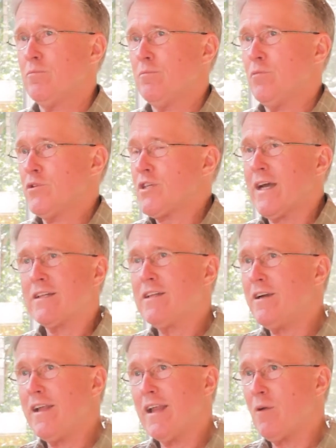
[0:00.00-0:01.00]

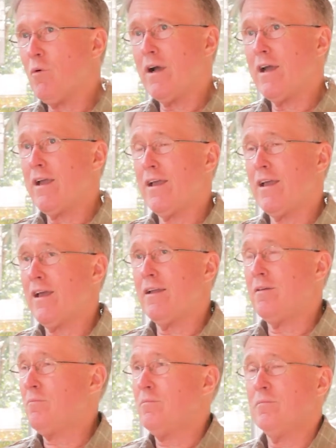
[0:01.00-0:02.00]
protected in any way,
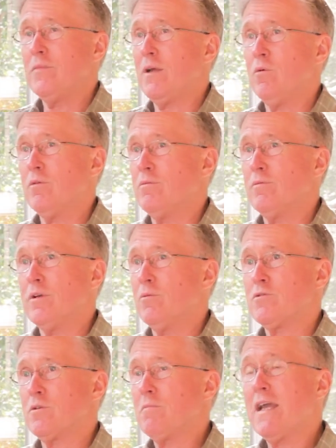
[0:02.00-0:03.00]
and it
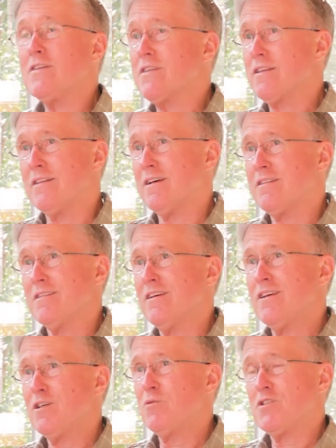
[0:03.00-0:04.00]
was amazing that
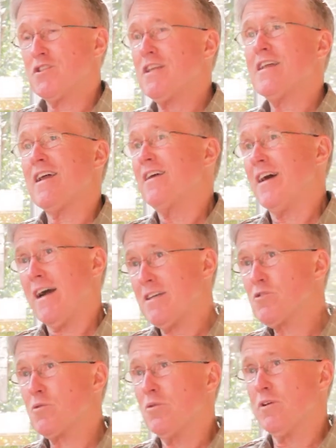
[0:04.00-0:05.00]
you would see that in a high
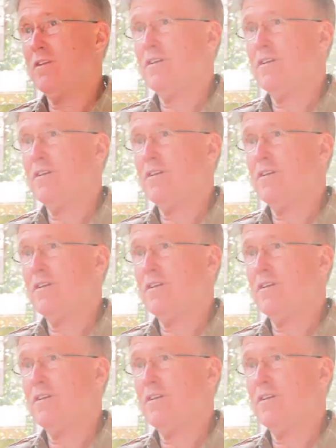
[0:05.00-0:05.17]
school.